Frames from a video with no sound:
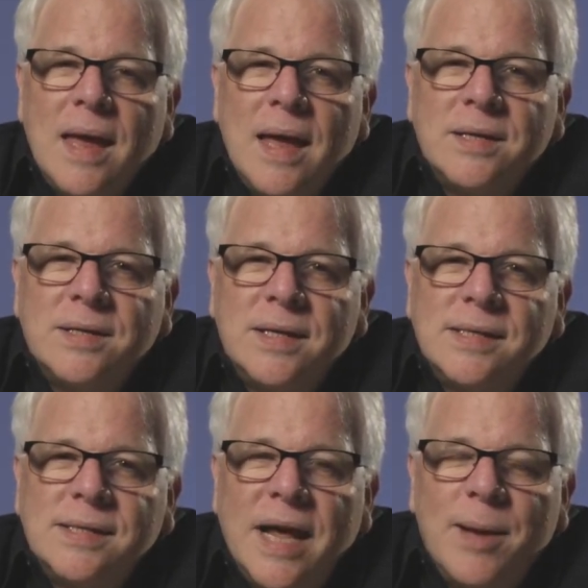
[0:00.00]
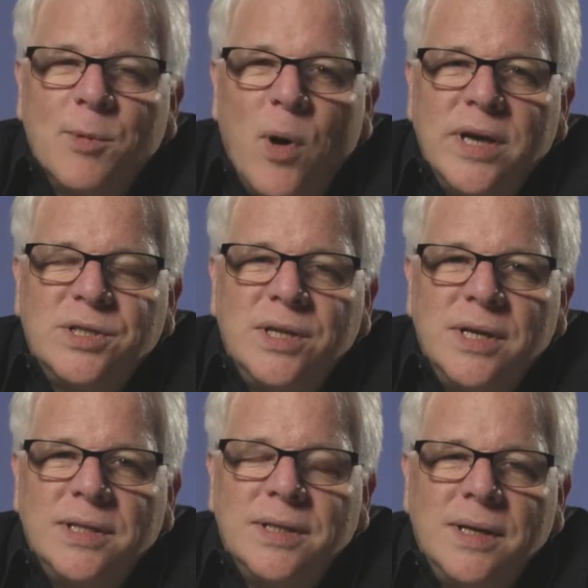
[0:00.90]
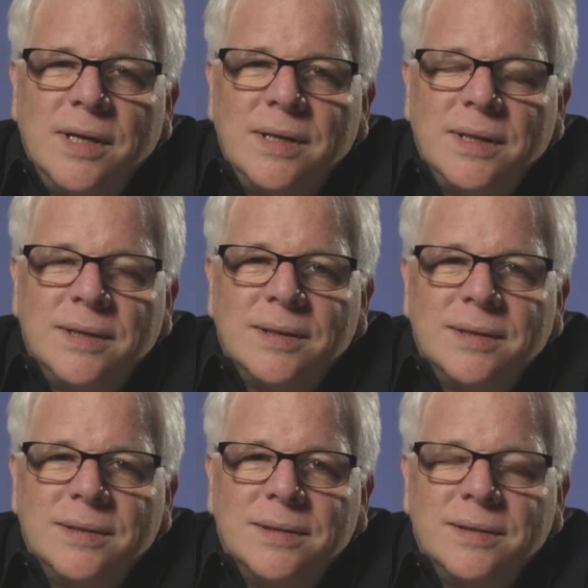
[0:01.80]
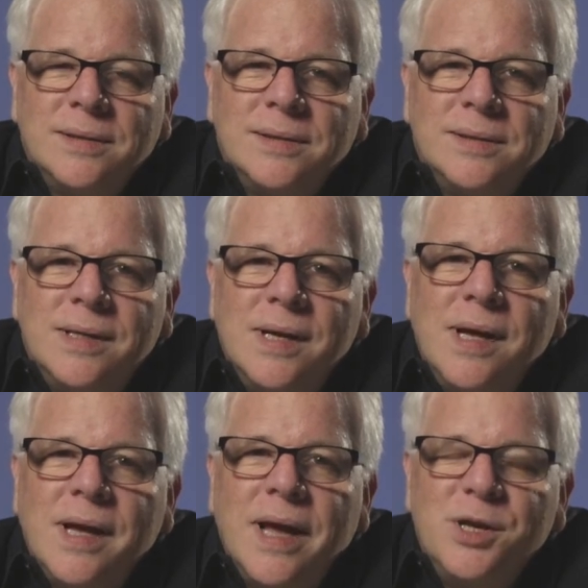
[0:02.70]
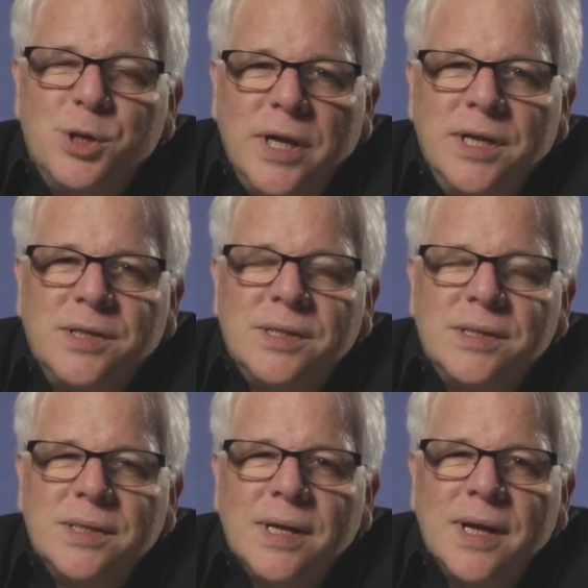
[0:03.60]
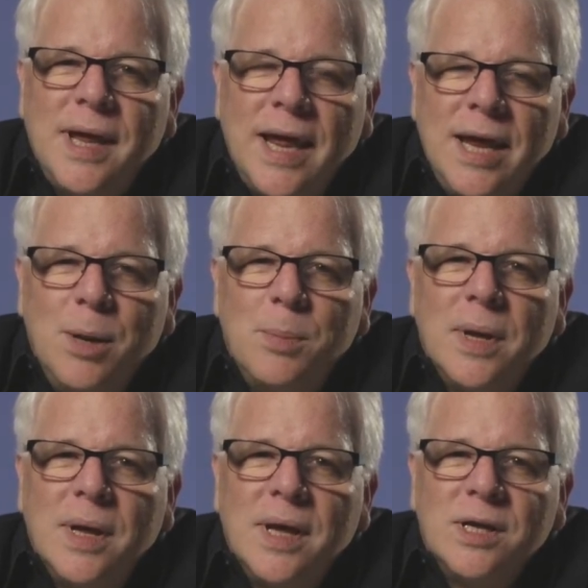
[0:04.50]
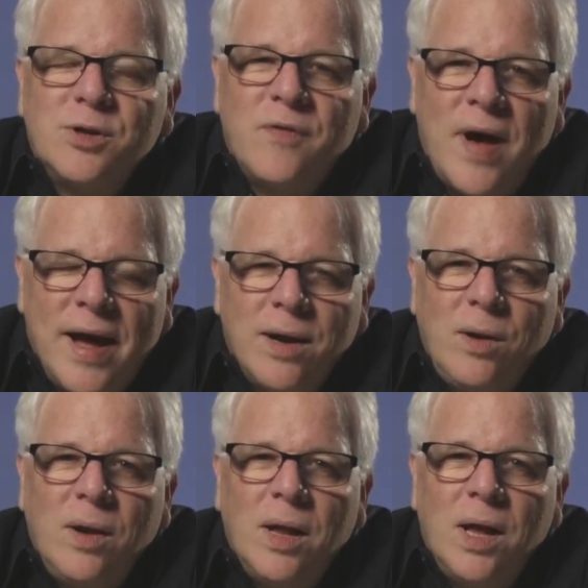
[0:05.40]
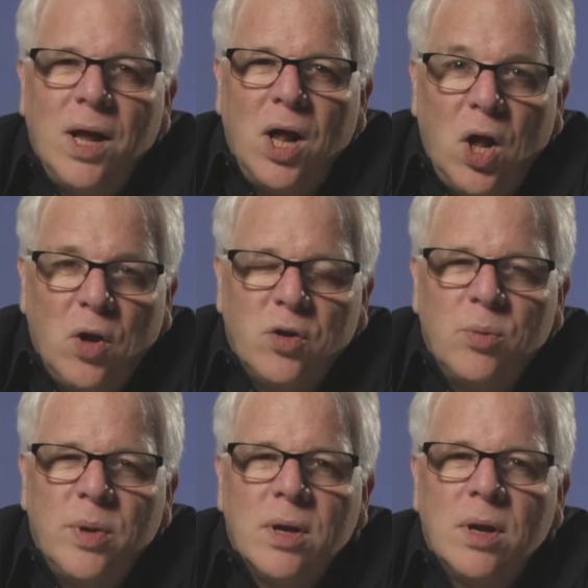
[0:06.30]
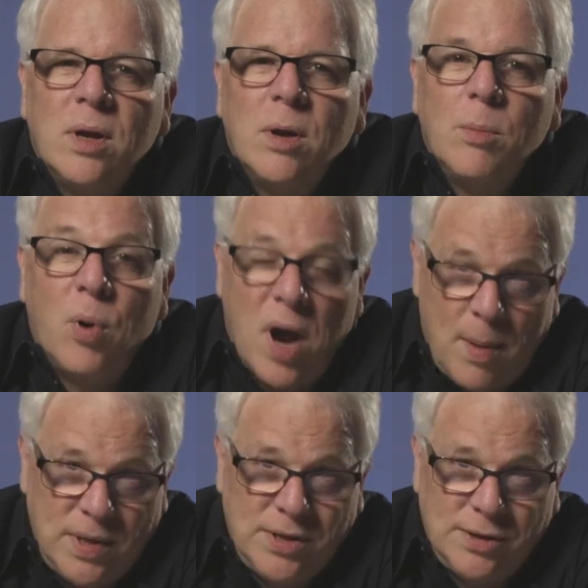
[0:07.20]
It's this same question, isn't it? Can Jesus keep his final, ultimate promise